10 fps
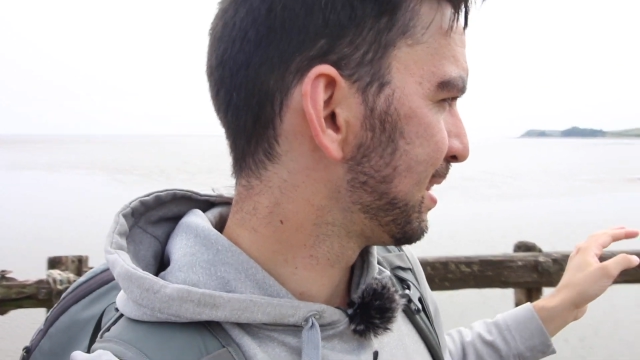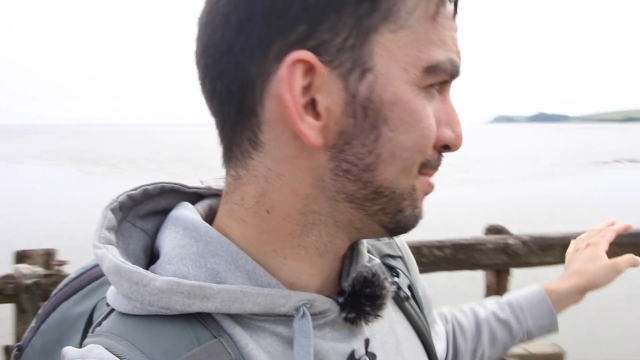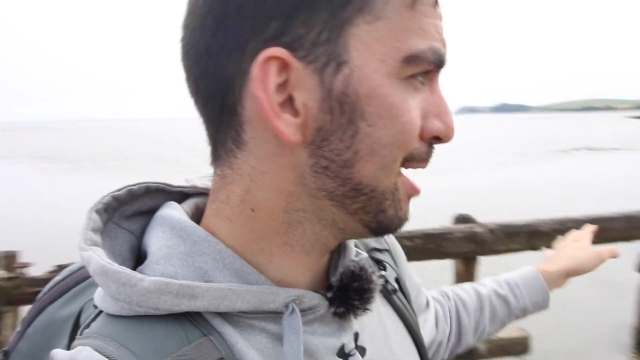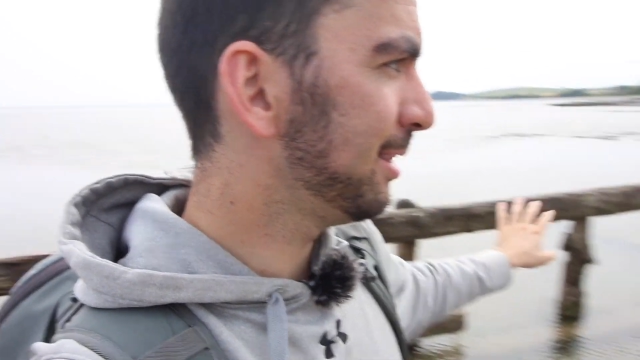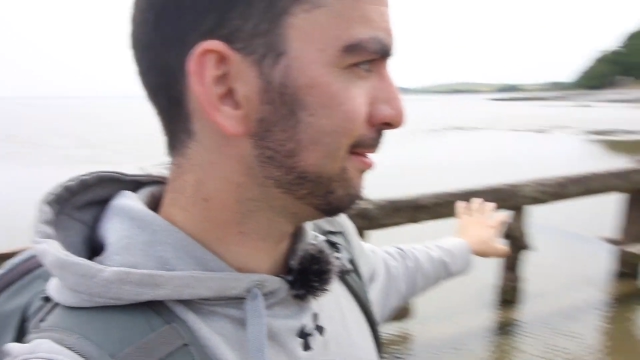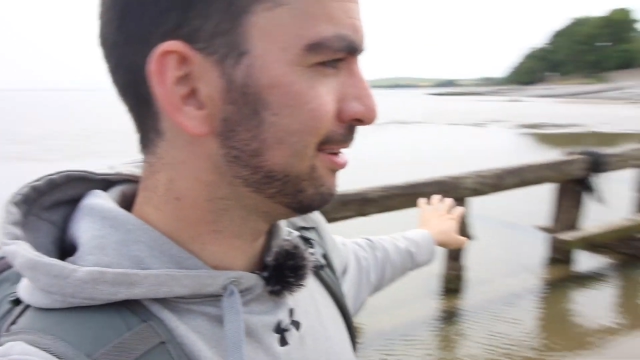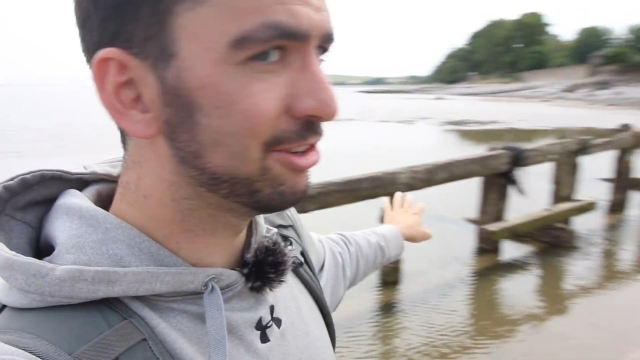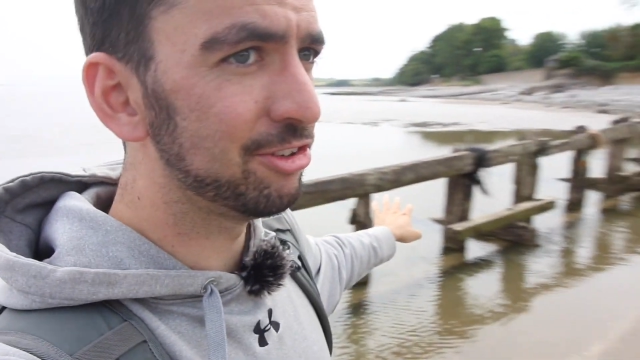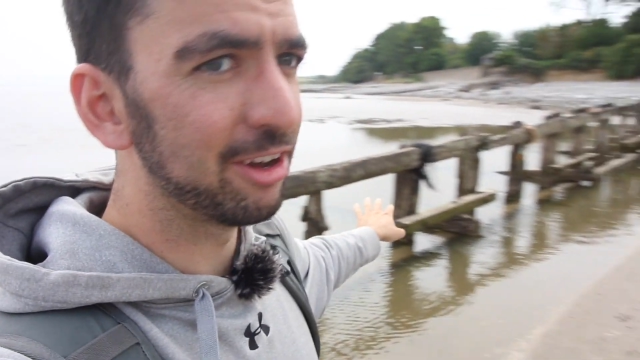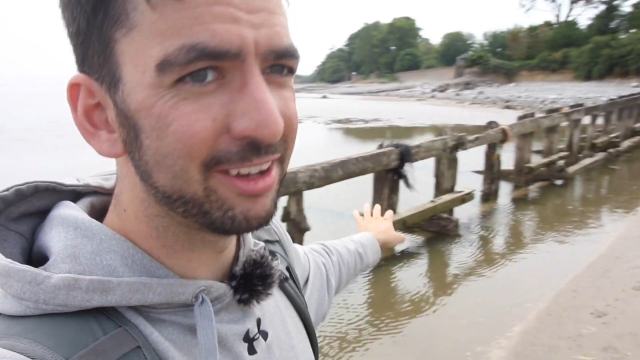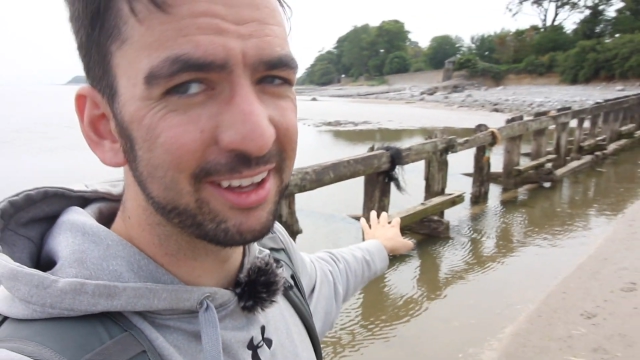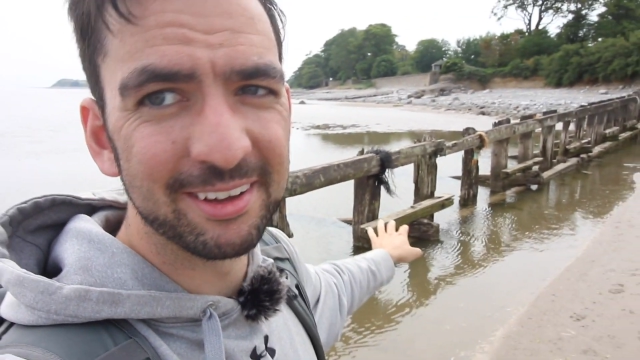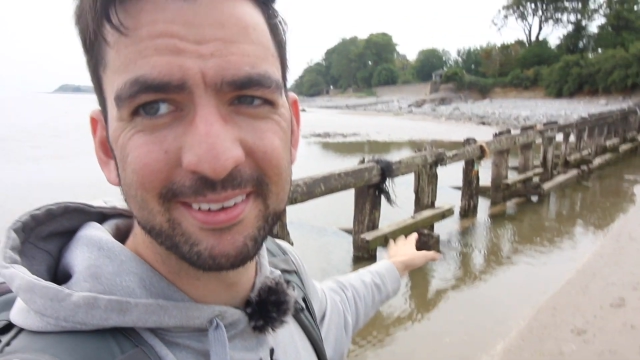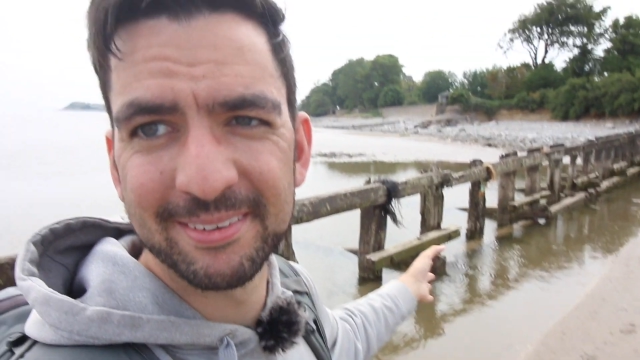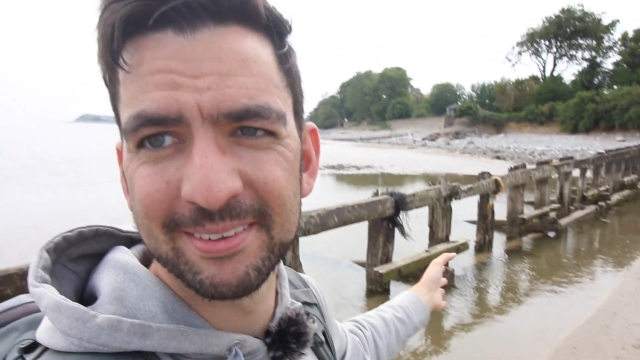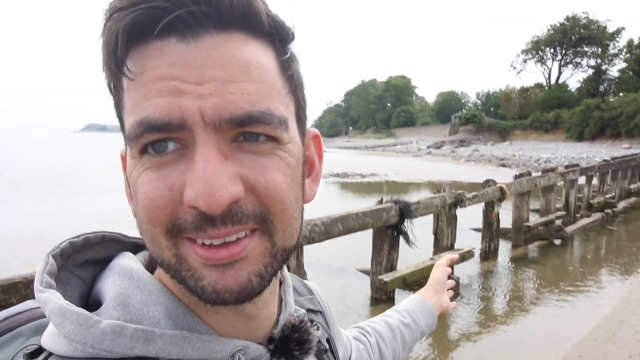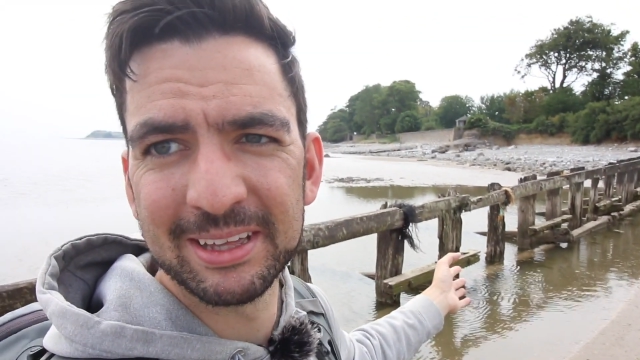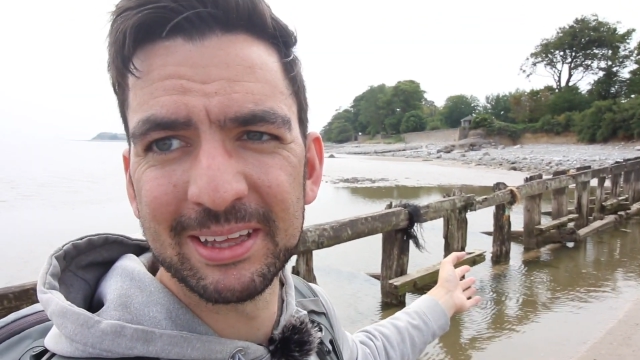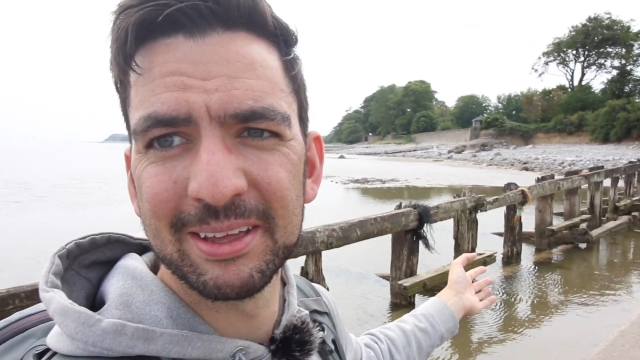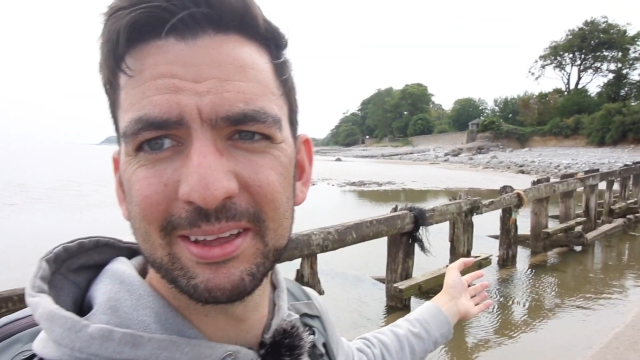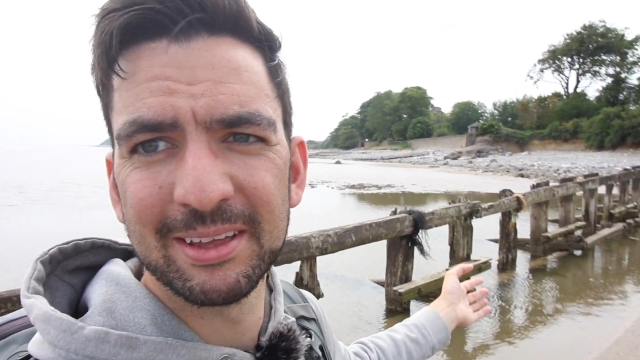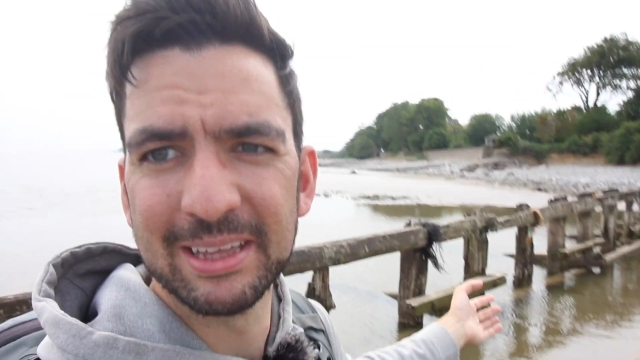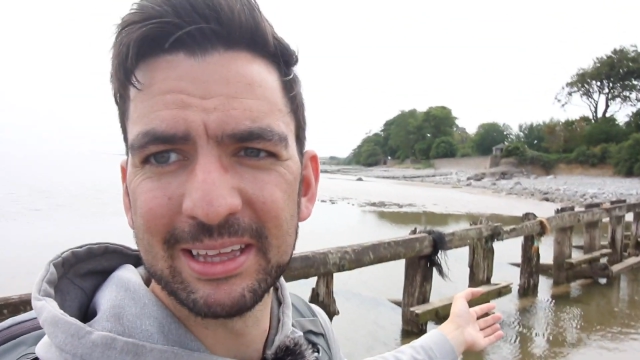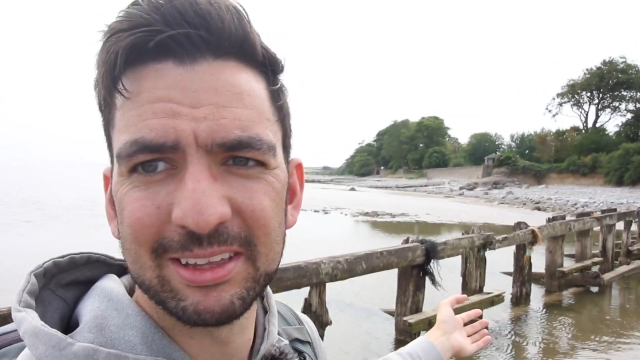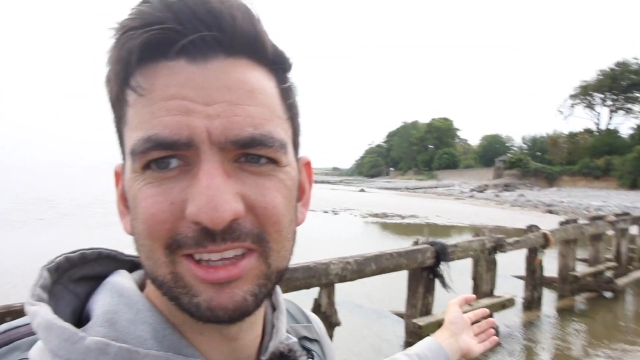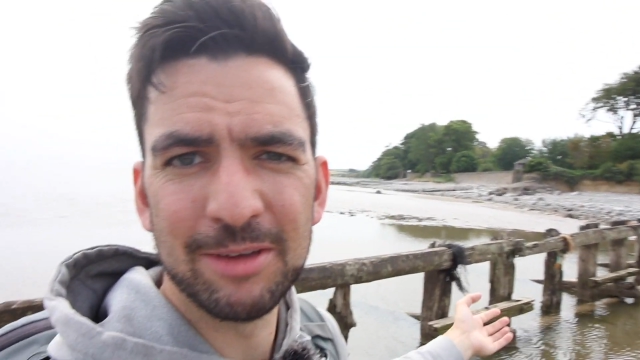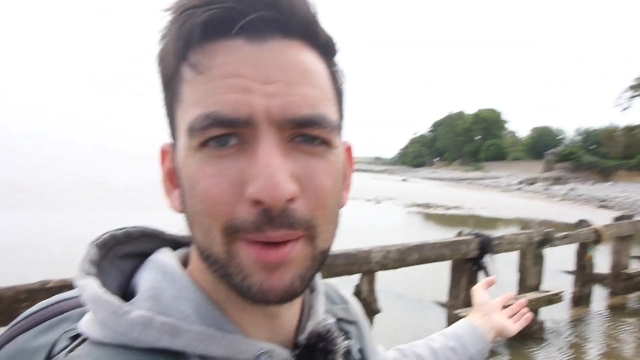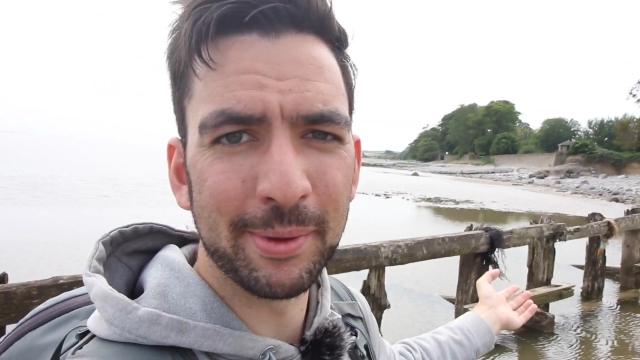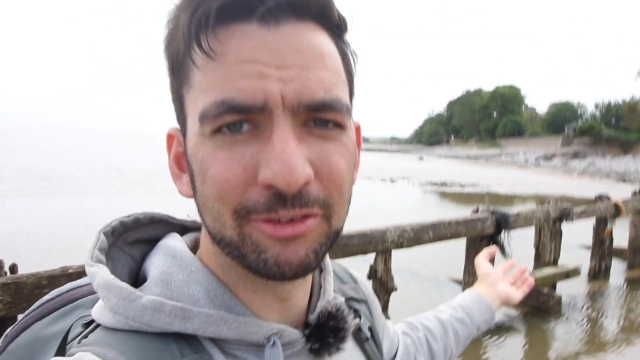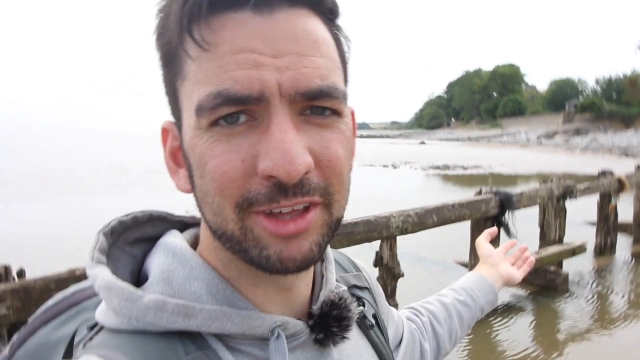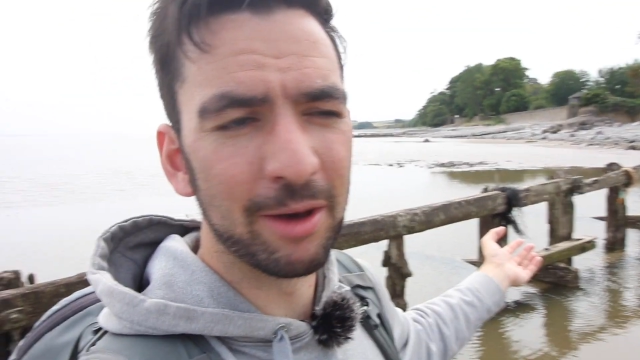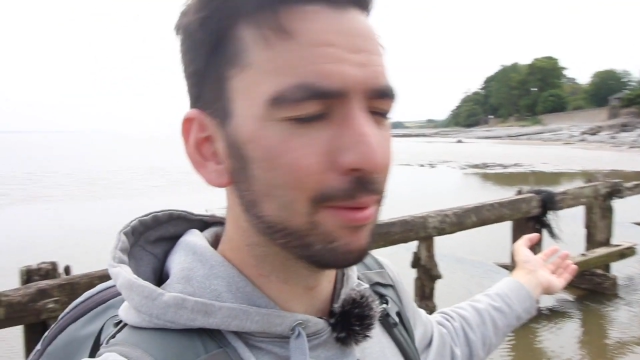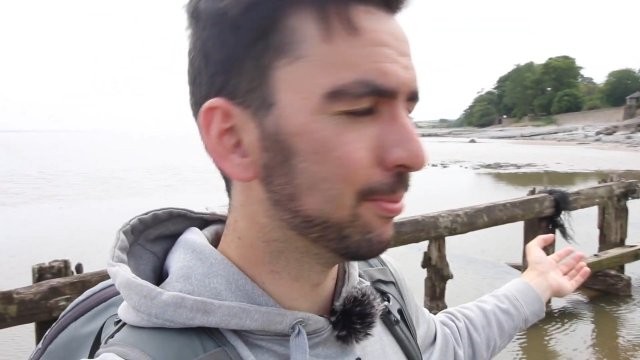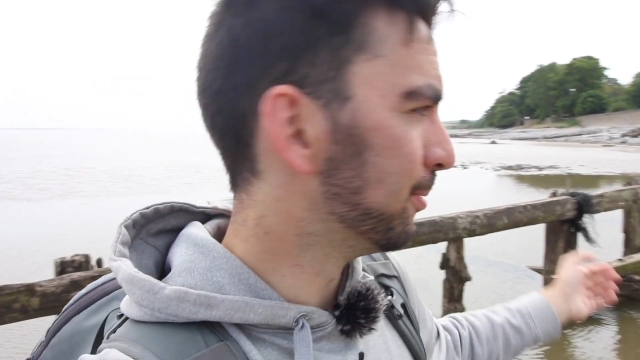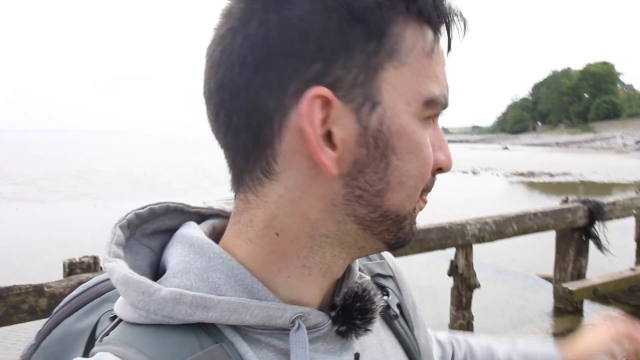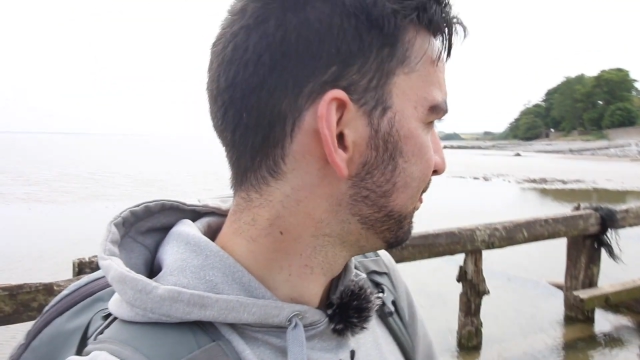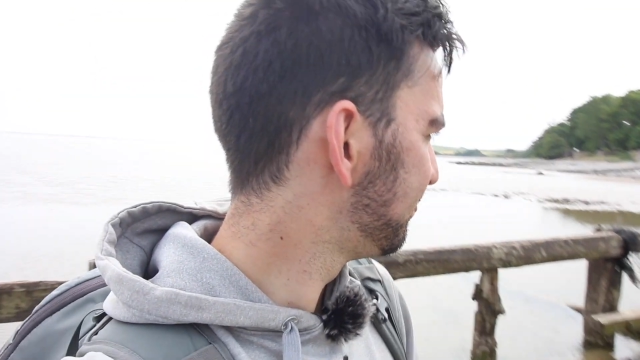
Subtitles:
Maybe there is a shot here. You might be able to get one, but